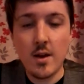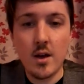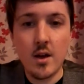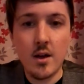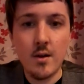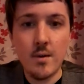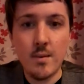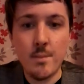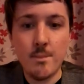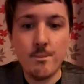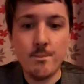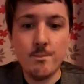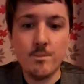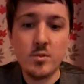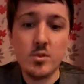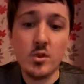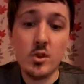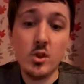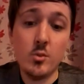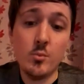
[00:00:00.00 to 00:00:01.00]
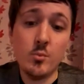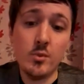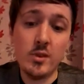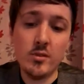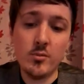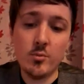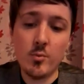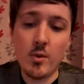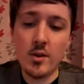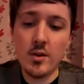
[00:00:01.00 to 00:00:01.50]
So
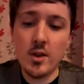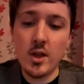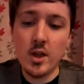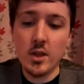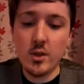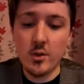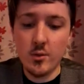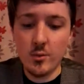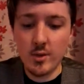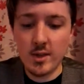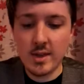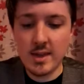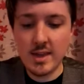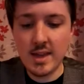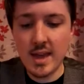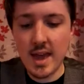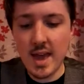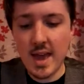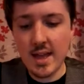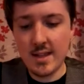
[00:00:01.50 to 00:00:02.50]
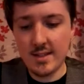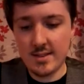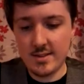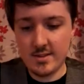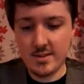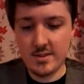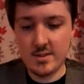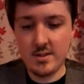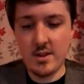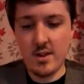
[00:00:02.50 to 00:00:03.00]
this one you
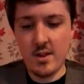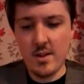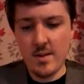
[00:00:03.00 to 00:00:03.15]
get